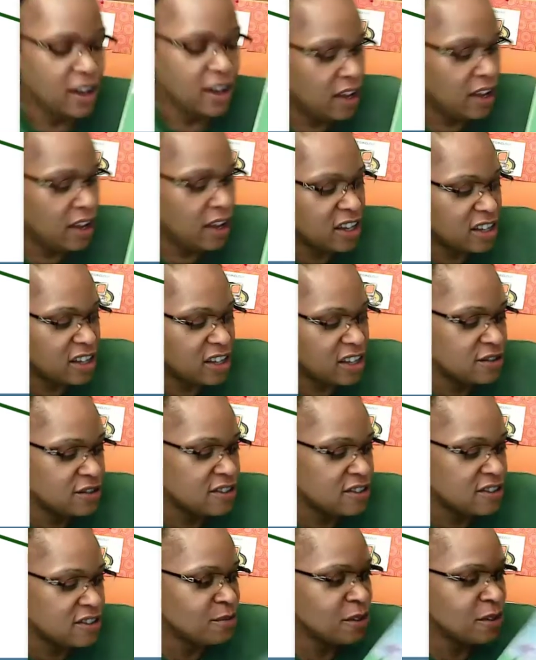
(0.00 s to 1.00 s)
It gives you
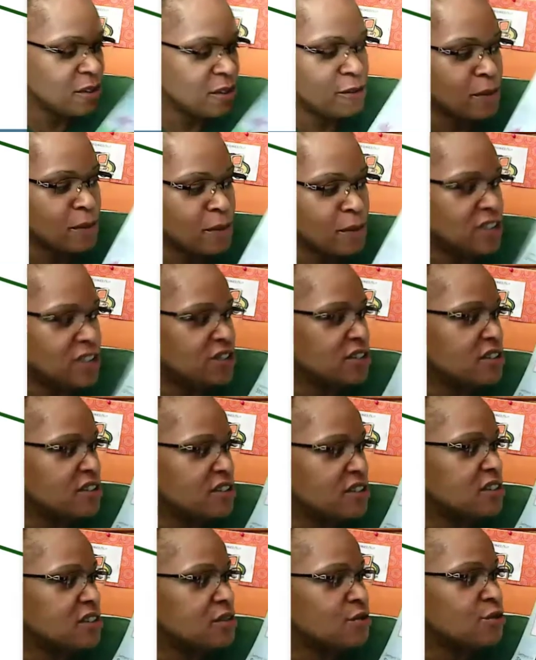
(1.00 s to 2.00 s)
some information.
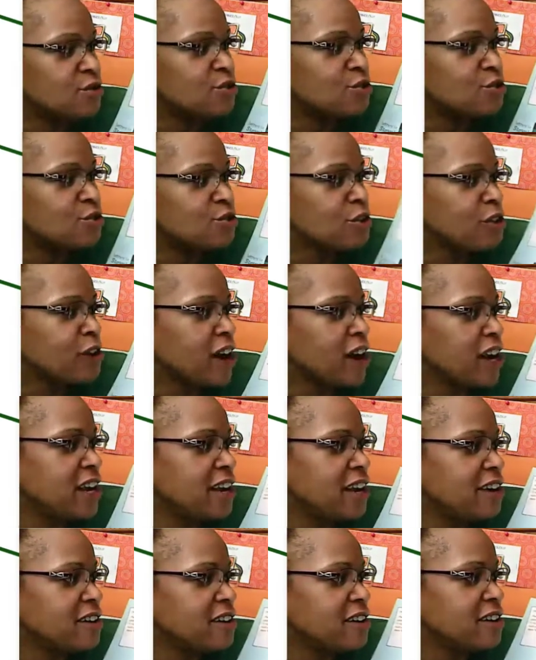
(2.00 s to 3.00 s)
This little story right
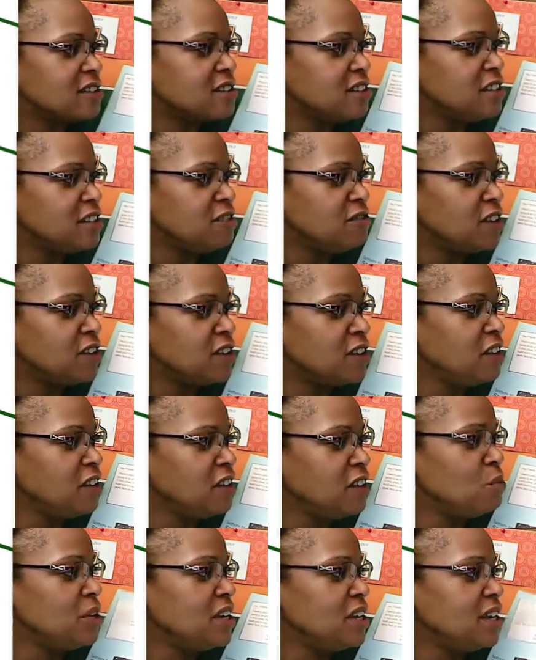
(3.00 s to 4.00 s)
here, Steve the
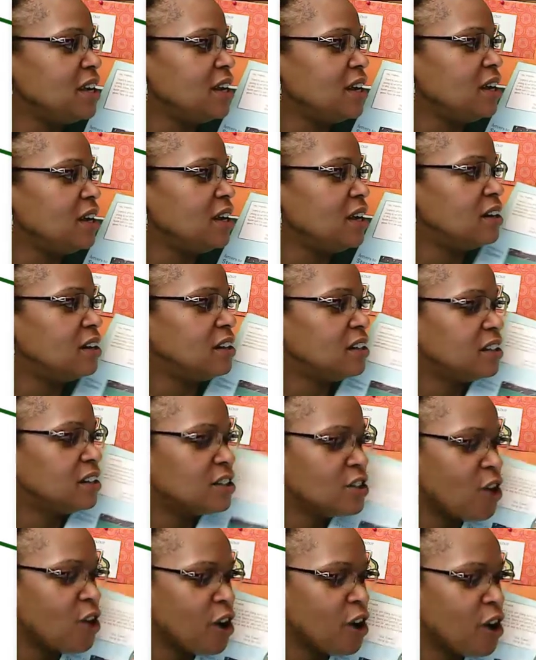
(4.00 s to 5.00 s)
Kiwi,
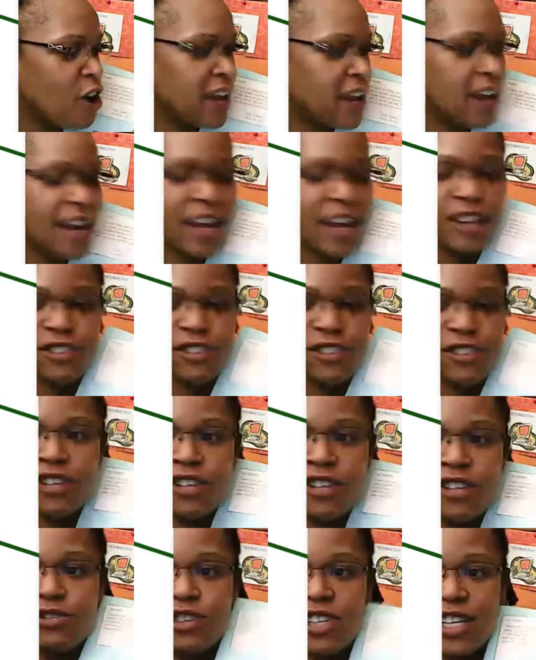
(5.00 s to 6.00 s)
the arcade answer.
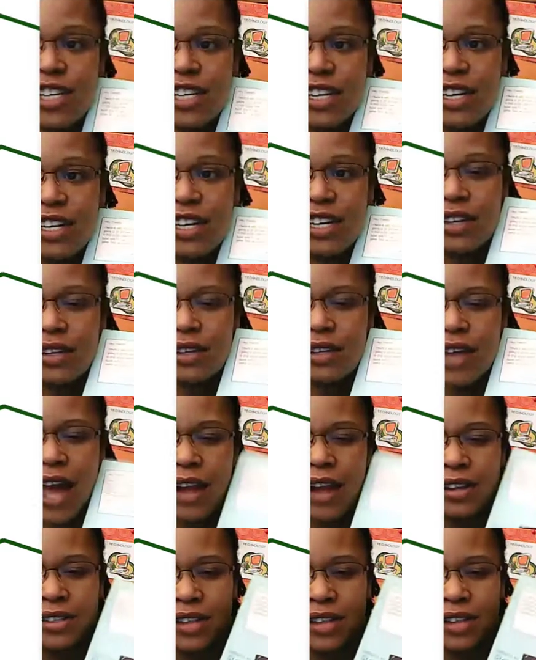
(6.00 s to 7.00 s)
It's really neat. It's
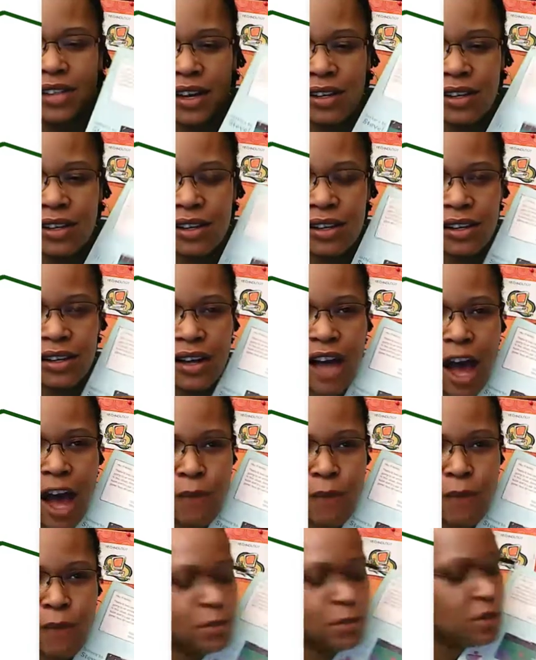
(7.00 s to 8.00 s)
kind of looks like a
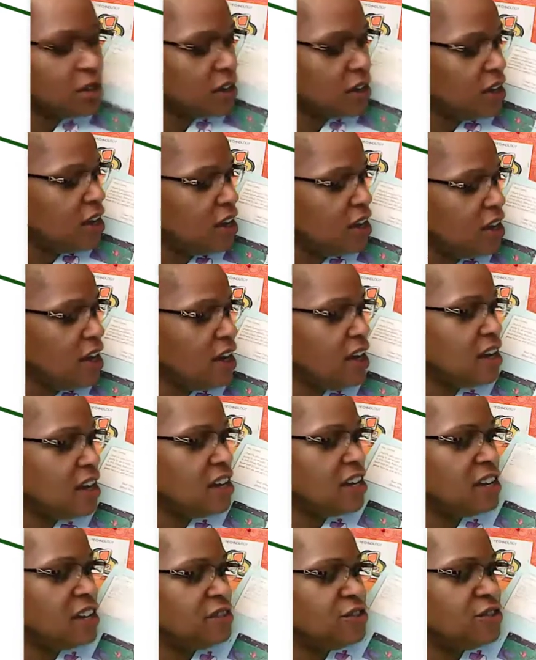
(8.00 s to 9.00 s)
comic book, and
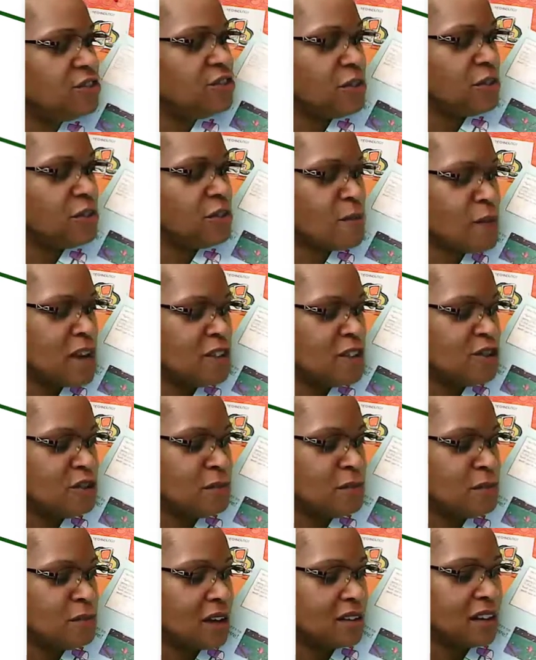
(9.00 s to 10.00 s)
it gives you information
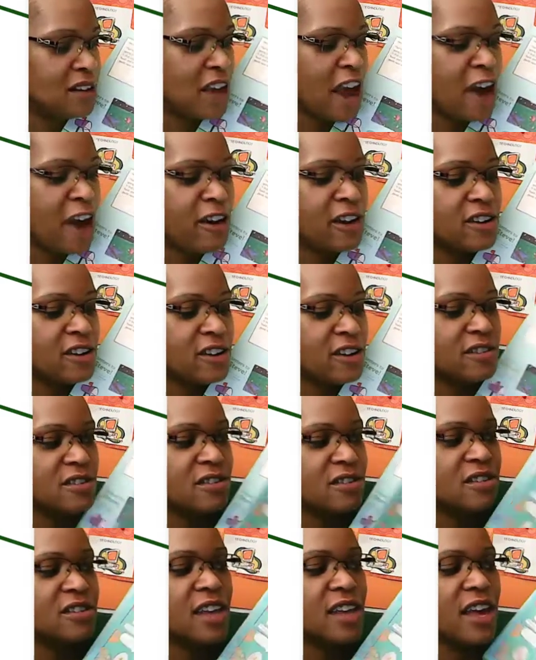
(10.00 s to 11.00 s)
about the
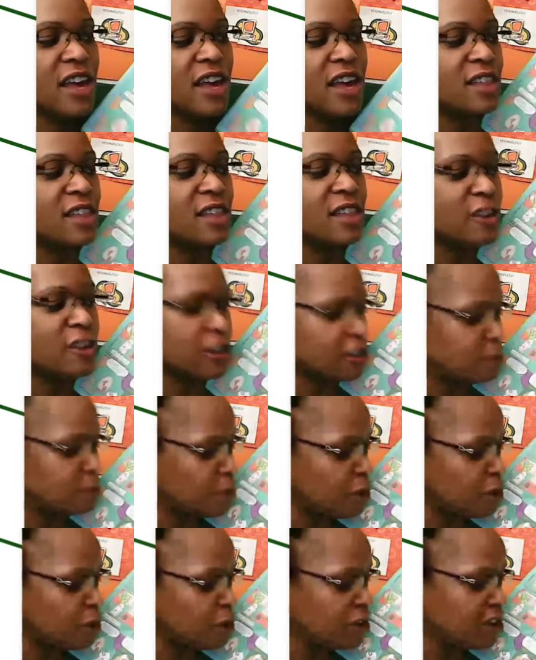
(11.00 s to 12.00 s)
characters and their
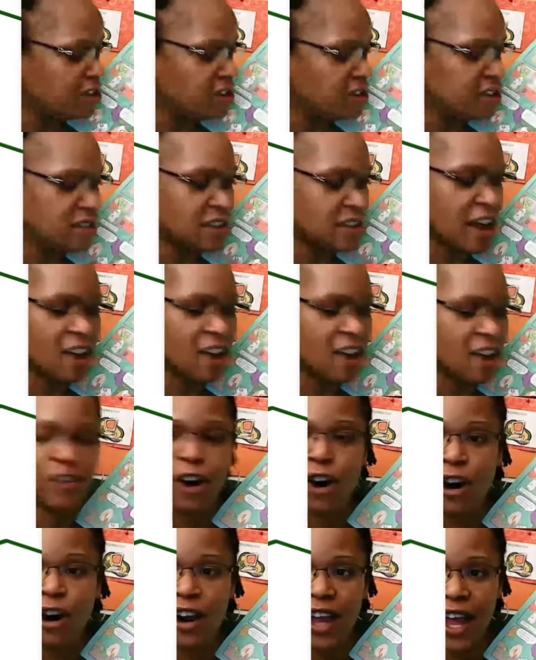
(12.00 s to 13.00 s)
experience inside of an
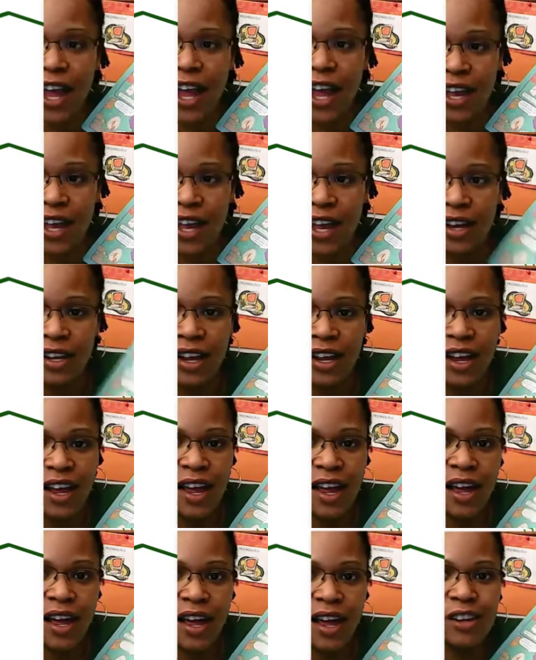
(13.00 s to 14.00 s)
arcade.
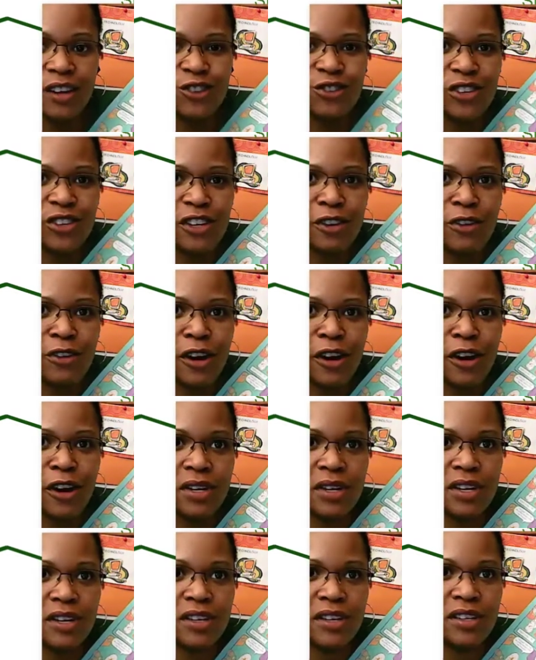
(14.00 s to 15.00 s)
And it's really great
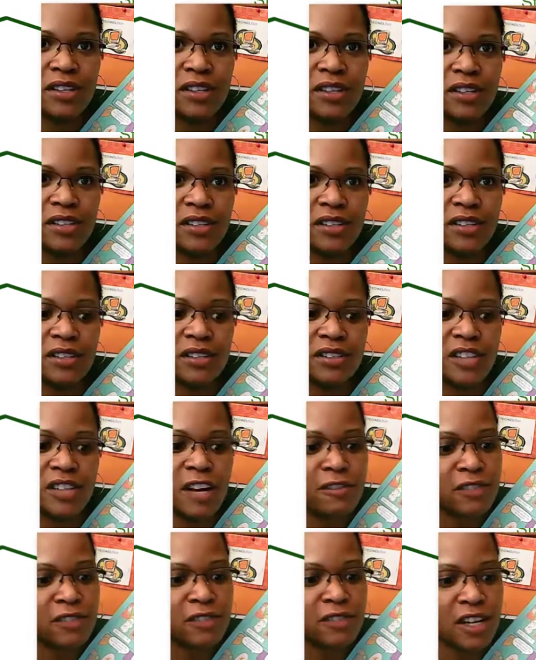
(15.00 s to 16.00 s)
because this is
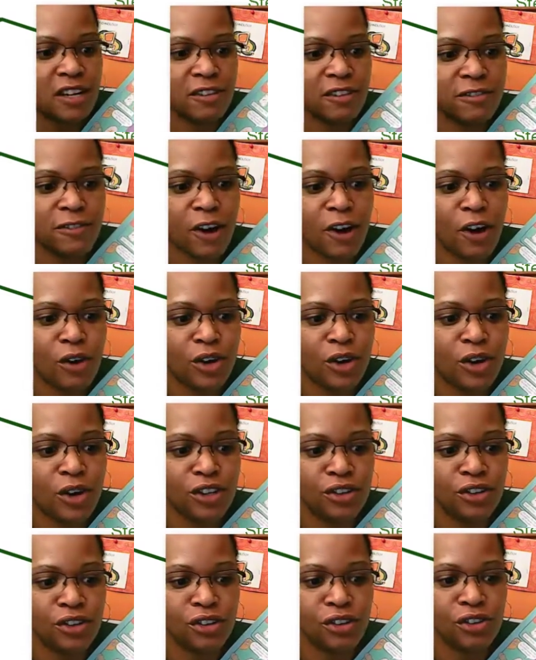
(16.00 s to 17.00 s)
definitely going to fall
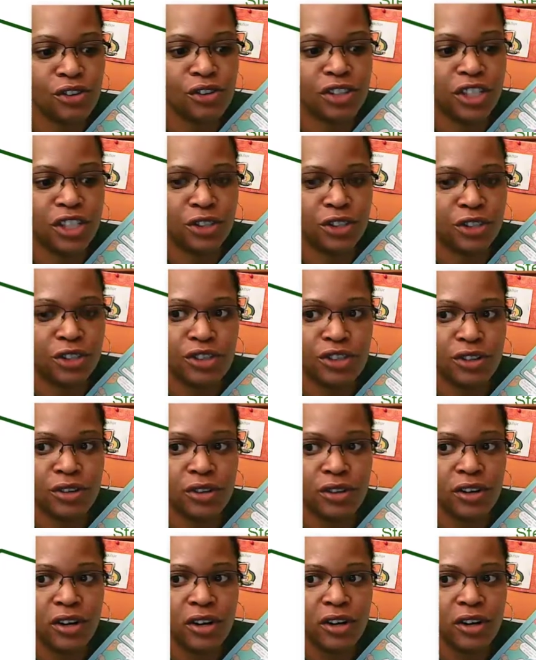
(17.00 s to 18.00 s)
under literature.